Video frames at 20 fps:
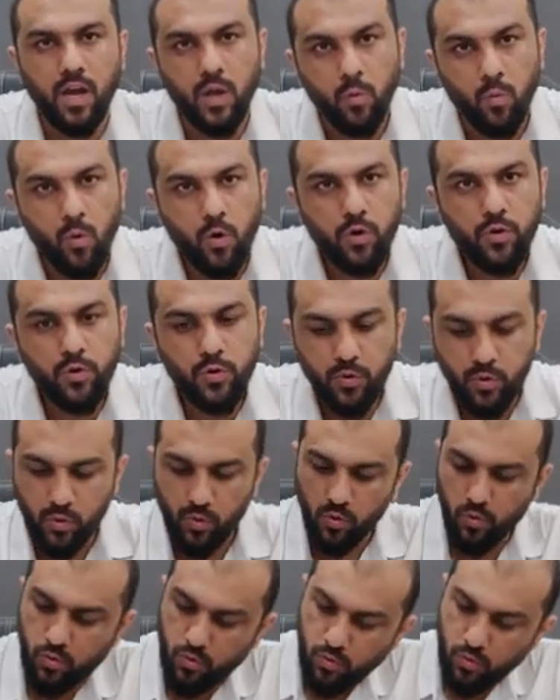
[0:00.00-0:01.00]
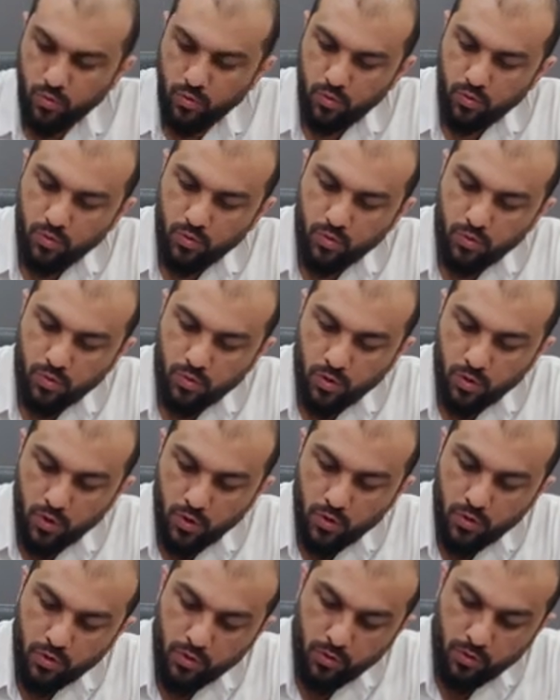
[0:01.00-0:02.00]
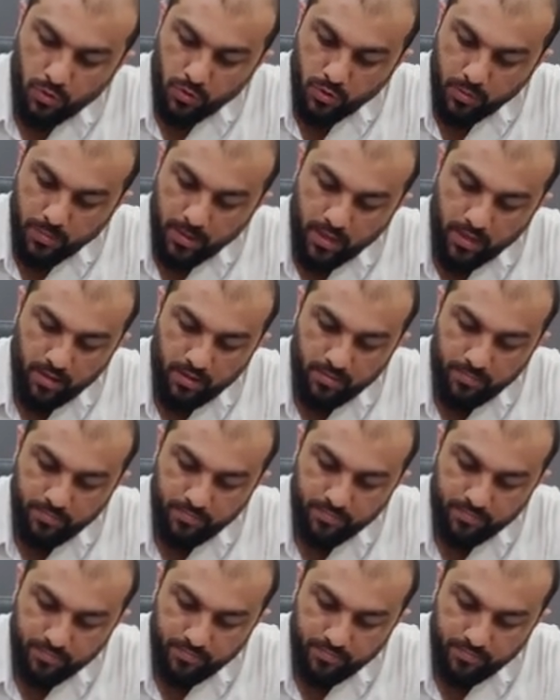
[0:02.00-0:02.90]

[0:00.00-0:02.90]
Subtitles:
I want to go to Dubai.